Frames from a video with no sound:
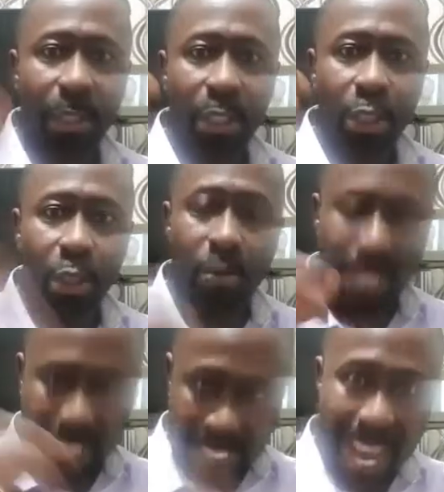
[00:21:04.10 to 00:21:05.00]
should
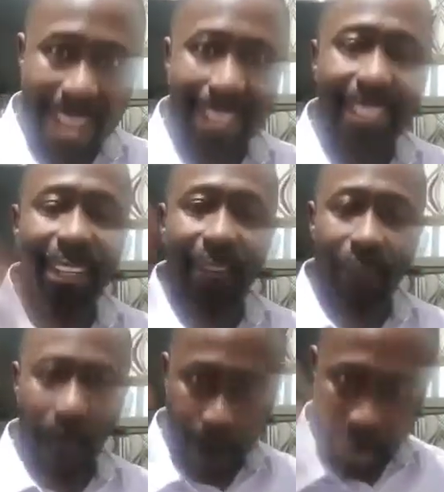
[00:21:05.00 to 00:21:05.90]
stand
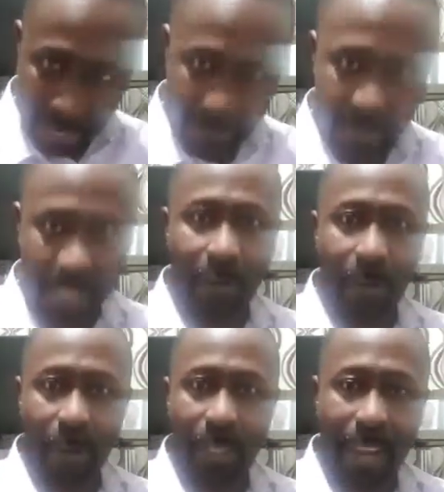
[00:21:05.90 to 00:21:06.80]
for benefit from
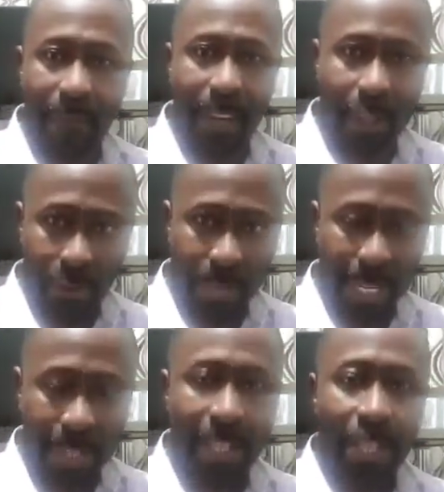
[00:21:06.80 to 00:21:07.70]
whatever new
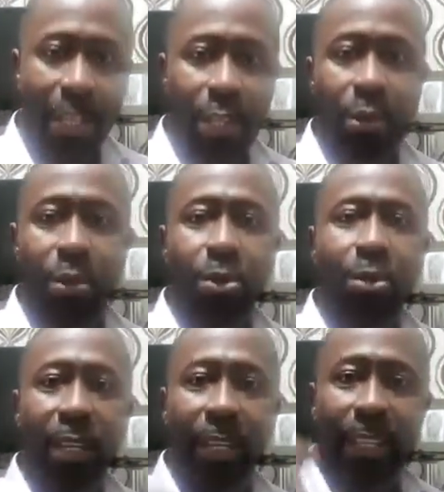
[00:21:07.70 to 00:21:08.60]
deal.
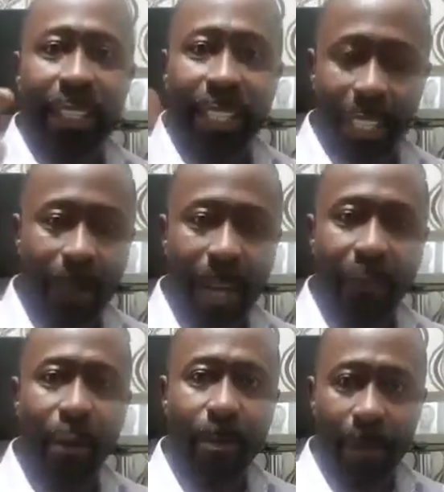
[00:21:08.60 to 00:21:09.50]
So this
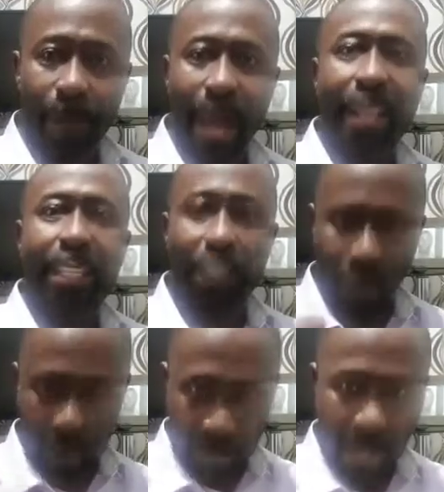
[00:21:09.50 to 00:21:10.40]
platform being back the
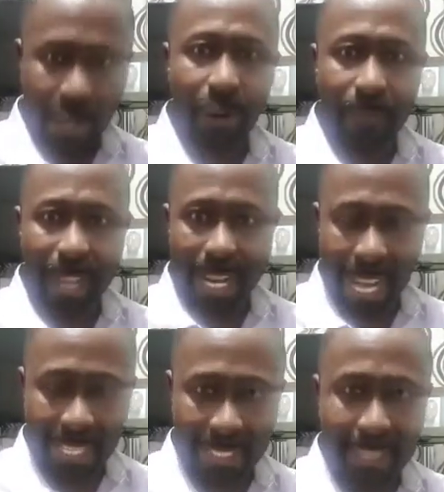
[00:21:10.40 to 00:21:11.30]
suspension of their
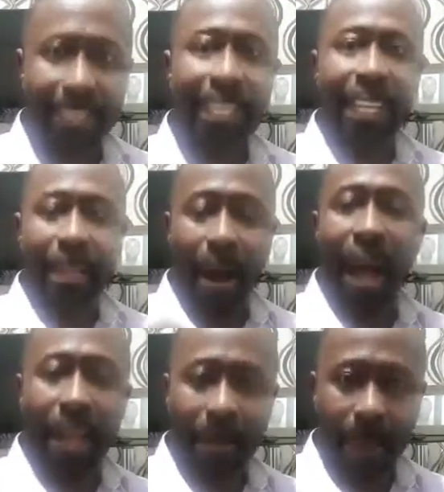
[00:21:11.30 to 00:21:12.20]
license. But
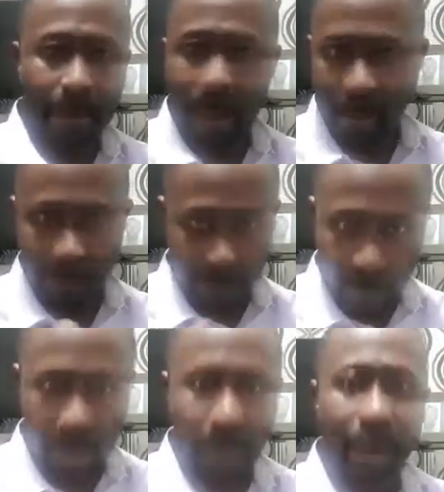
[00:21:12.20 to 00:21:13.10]
I remember
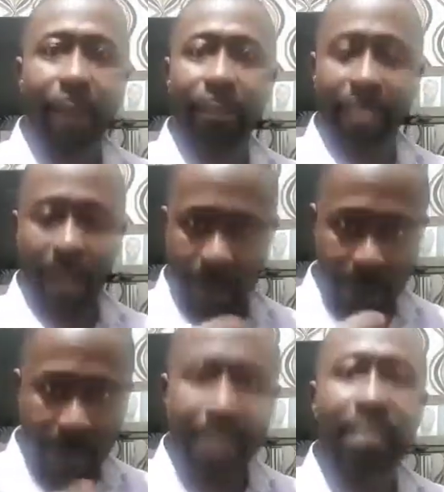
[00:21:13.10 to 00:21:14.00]
fully well, there were
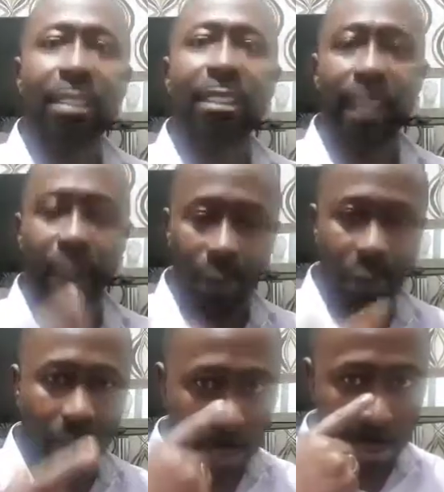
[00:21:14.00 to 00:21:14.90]
friends and
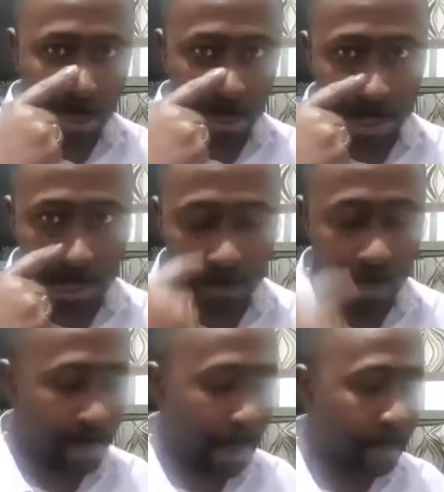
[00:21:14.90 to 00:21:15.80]
contributors to this
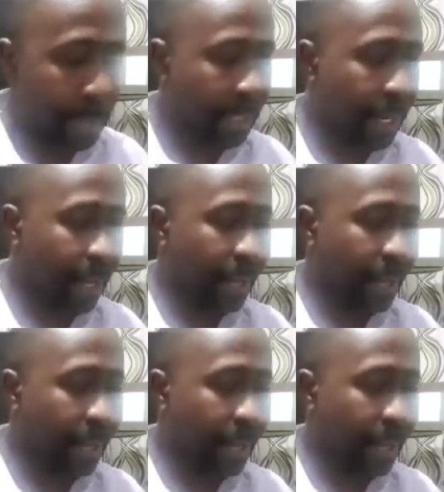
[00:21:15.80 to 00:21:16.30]
program who say,